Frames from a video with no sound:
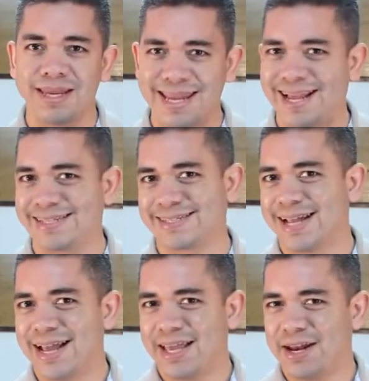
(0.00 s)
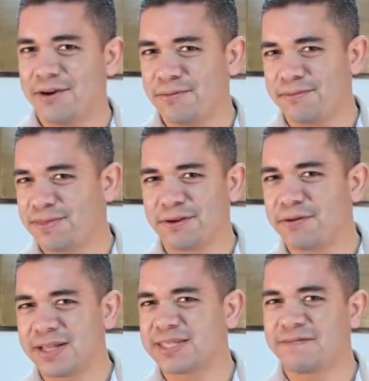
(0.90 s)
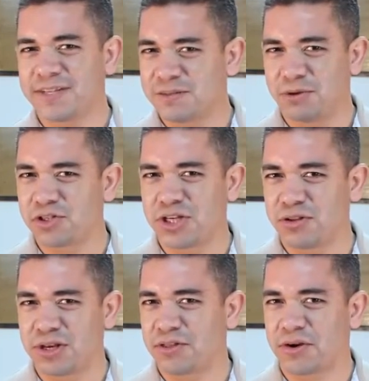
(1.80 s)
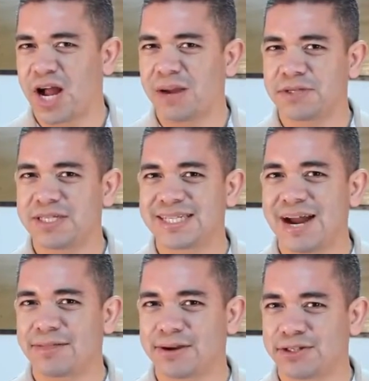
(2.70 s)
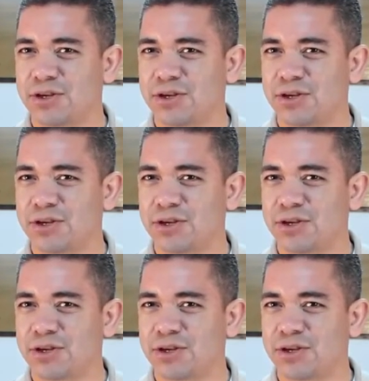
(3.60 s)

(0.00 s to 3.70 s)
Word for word: And yes, you know, there is InvisibleShield and other options out there.